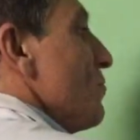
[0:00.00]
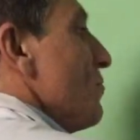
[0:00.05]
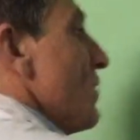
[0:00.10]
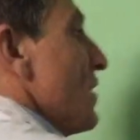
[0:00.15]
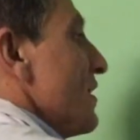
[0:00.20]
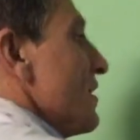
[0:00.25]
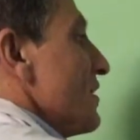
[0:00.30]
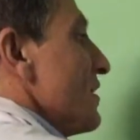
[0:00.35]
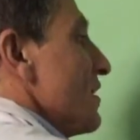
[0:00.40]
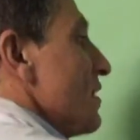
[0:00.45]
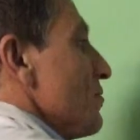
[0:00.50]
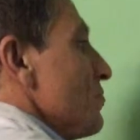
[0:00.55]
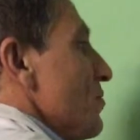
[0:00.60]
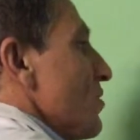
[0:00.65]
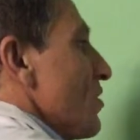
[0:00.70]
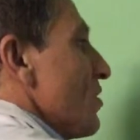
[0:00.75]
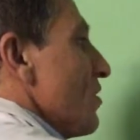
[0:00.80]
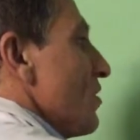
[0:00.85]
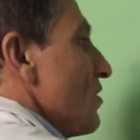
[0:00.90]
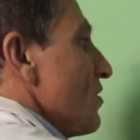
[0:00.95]
bundle
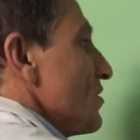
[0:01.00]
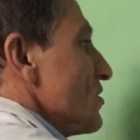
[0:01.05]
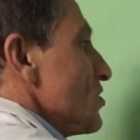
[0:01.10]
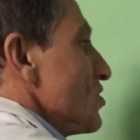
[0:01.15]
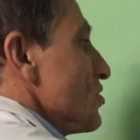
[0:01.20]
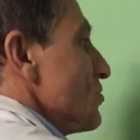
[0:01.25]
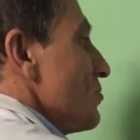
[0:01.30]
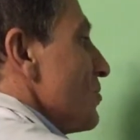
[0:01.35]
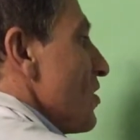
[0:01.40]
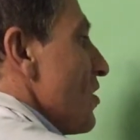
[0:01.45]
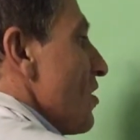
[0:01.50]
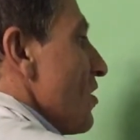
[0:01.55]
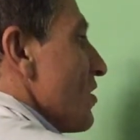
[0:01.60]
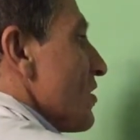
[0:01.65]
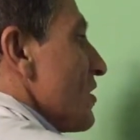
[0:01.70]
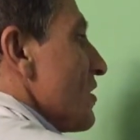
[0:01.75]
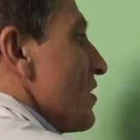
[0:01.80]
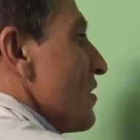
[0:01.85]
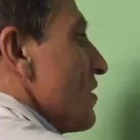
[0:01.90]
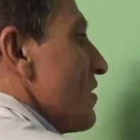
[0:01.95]
branch
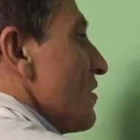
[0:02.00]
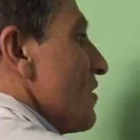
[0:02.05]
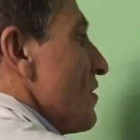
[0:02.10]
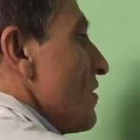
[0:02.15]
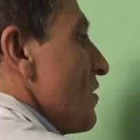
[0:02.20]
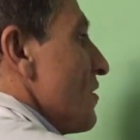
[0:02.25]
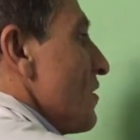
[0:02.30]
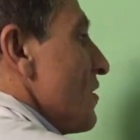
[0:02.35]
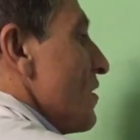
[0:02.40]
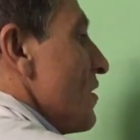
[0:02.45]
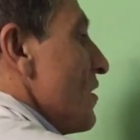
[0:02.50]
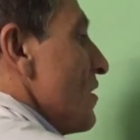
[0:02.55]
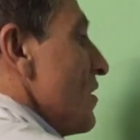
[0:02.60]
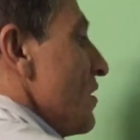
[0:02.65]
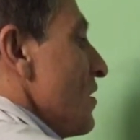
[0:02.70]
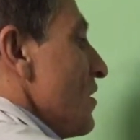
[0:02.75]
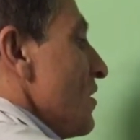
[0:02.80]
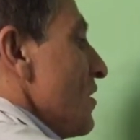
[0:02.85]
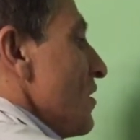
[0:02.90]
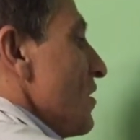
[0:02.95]
block
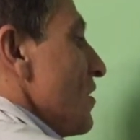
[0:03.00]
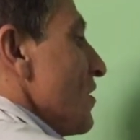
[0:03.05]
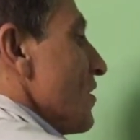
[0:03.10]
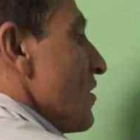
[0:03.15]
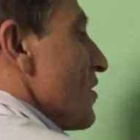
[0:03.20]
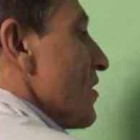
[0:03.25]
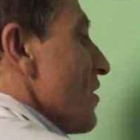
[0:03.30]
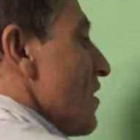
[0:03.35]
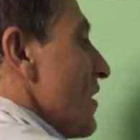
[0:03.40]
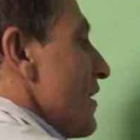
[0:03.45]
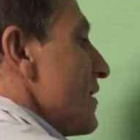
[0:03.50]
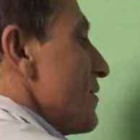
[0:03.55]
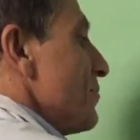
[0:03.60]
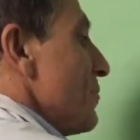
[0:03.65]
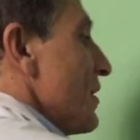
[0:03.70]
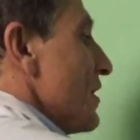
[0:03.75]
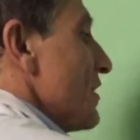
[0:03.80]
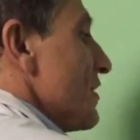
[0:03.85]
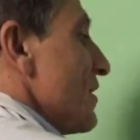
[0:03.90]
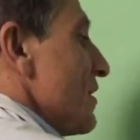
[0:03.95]
right
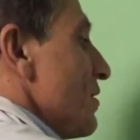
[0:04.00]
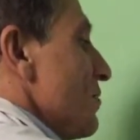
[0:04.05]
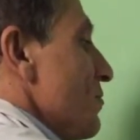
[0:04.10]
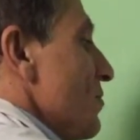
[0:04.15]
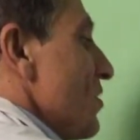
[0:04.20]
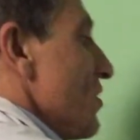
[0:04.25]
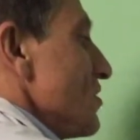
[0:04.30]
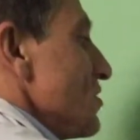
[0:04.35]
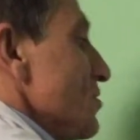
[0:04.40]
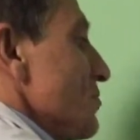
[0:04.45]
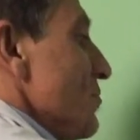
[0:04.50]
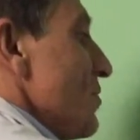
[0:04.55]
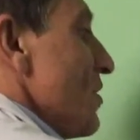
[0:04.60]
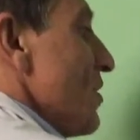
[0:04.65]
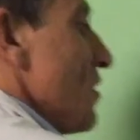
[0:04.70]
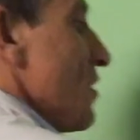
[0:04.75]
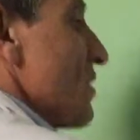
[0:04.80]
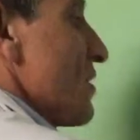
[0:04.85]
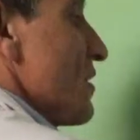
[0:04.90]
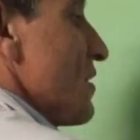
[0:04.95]
bundle branch
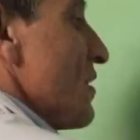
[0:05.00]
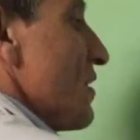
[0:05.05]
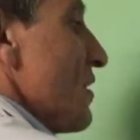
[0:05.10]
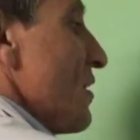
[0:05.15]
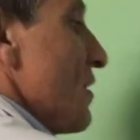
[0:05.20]
block